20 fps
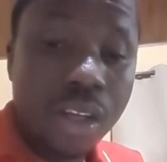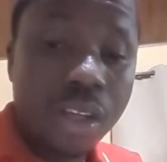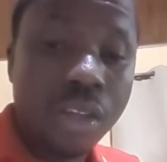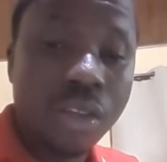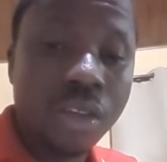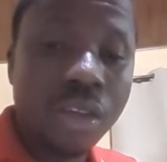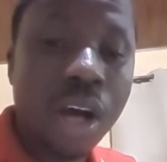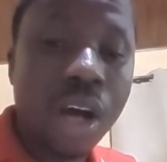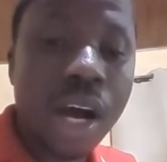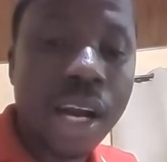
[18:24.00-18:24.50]

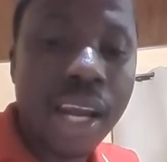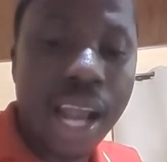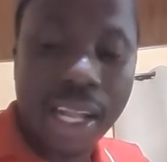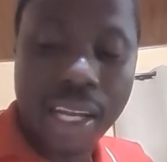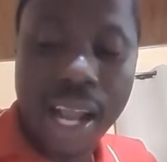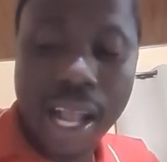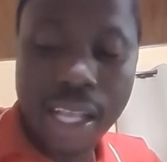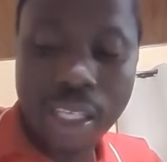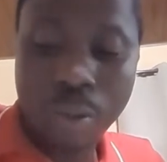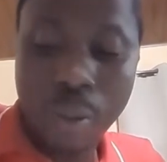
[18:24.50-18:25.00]
You know, the
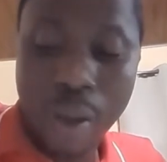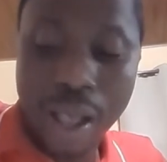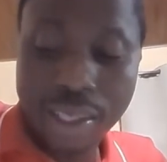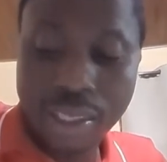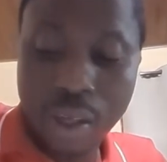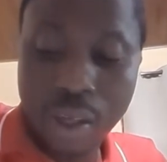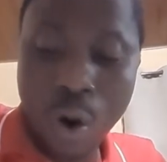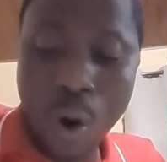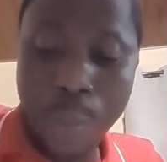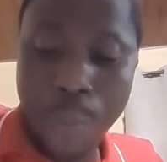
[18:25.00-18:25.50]
next
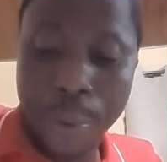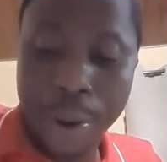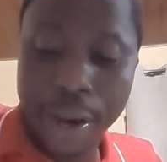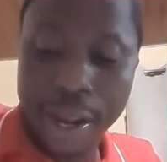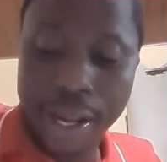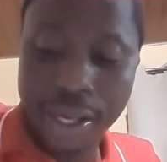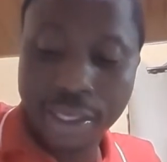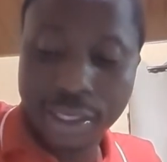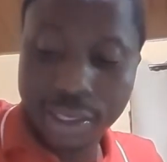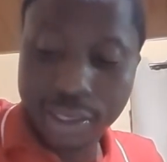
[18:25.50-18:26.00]
person who
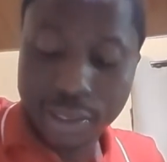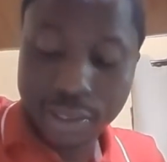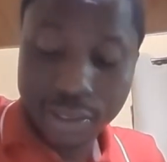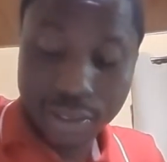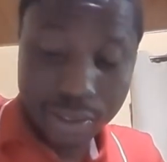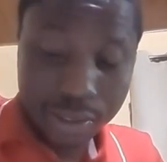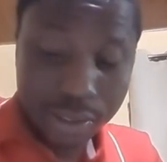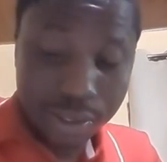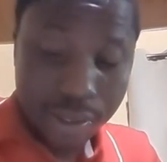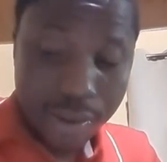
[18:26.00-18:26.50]
prayed
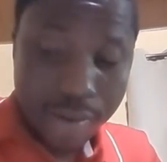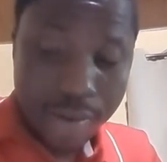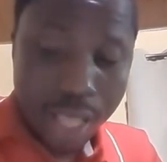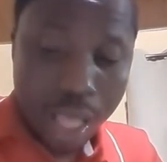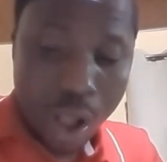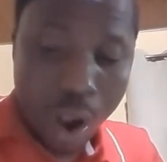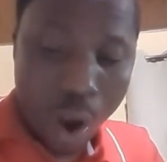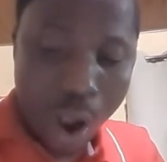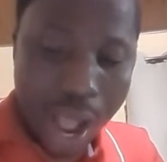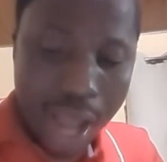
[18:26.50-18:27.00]

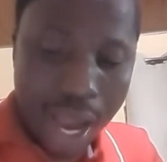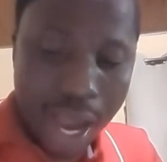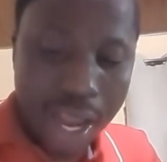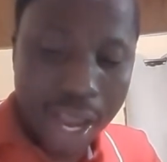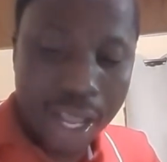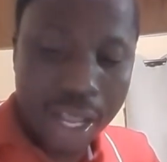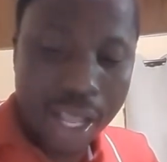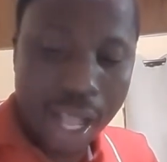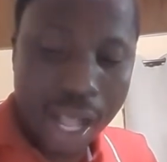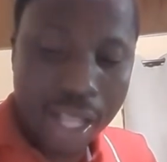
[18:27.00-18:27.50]
or had an
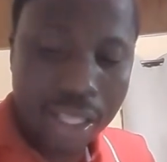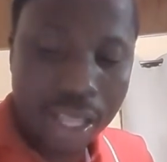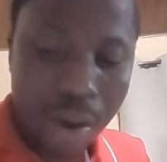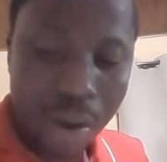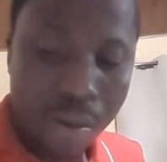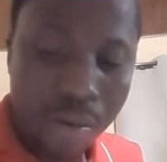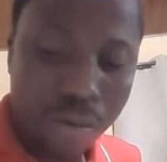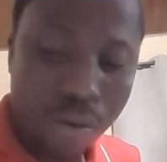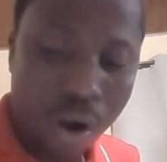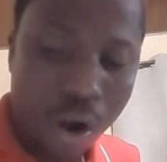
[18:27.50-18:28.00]
encounter
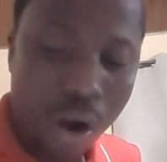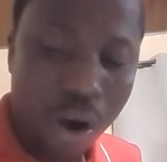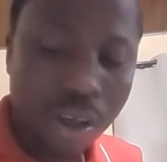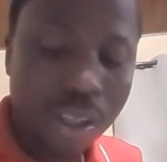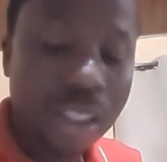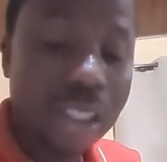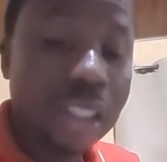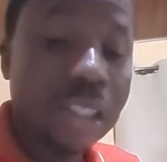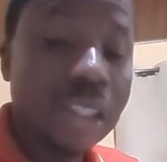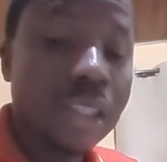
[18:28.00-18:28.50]
with
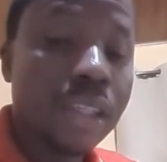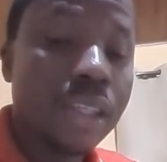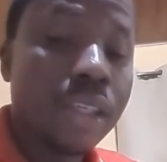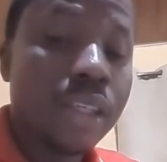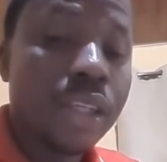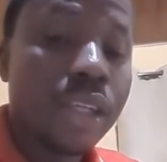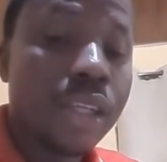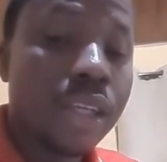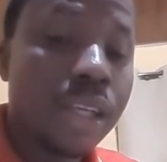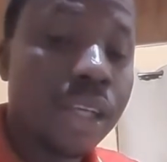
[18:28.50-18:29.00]
God
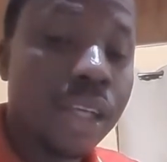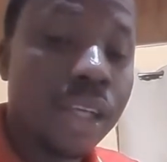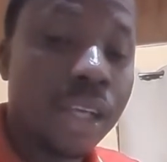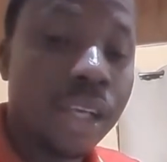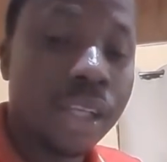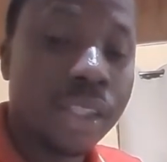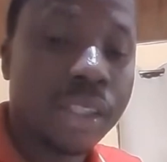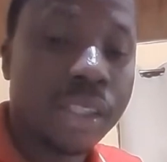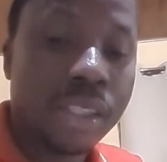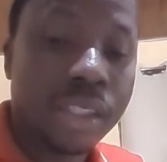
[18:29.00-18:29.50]

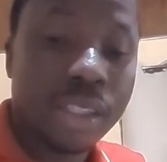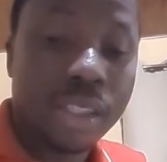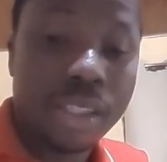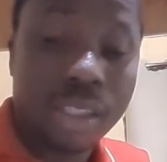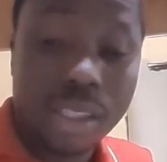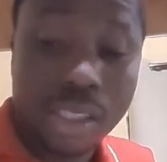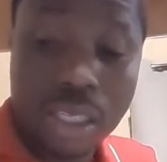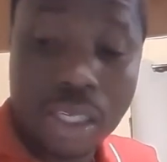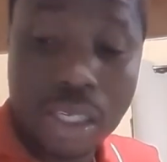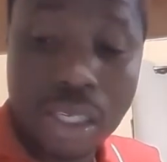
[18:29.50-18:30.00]
is
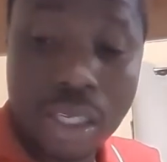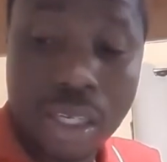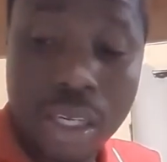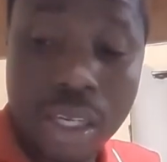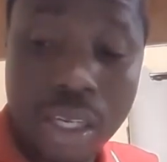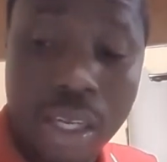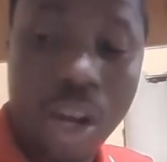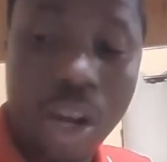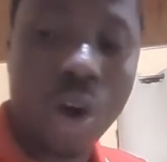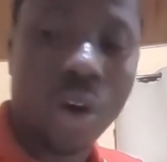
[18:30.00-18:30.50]

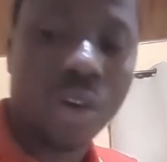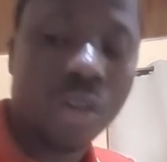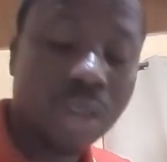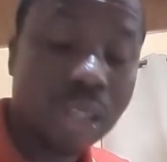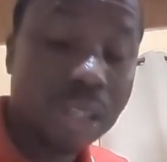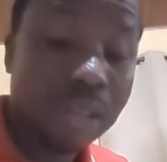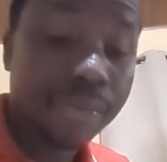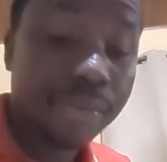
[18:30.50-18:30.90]
Enoch.